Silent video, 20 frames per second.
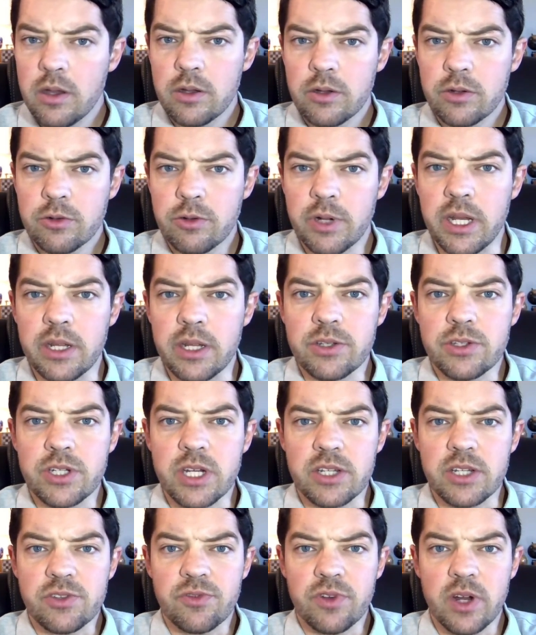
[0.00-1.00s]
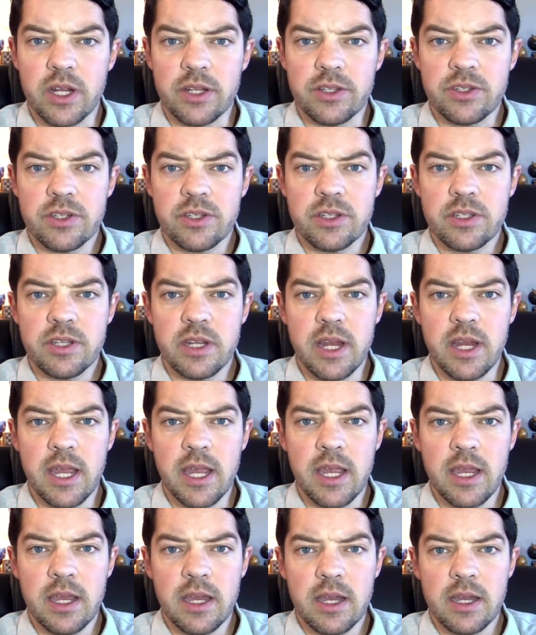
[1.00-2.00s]
Greetings, chess friends.
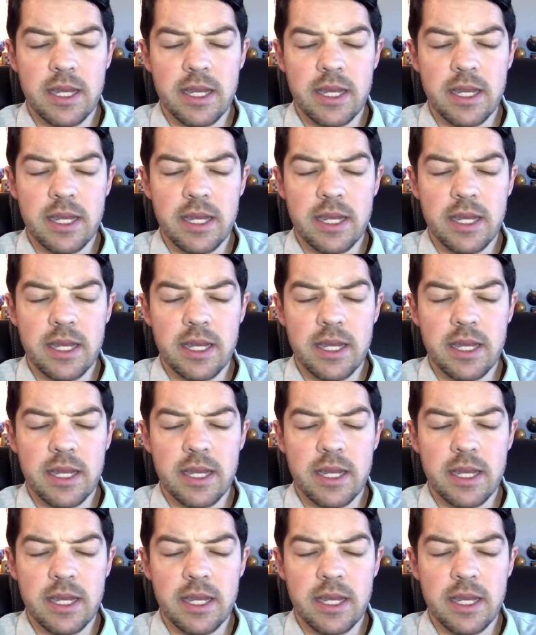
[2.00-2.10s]
Today,